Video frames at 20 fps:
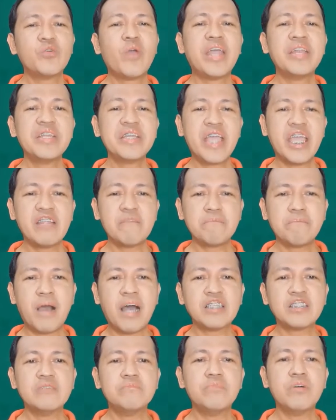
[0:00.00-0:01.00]
indicate
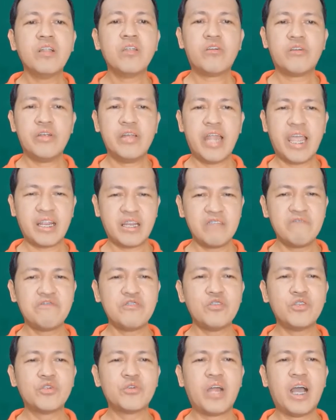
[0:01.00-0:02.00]
possible or likely
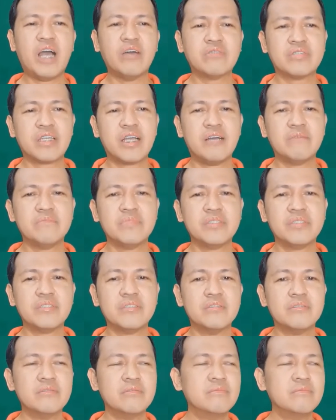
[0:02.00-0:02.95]
future outcomes.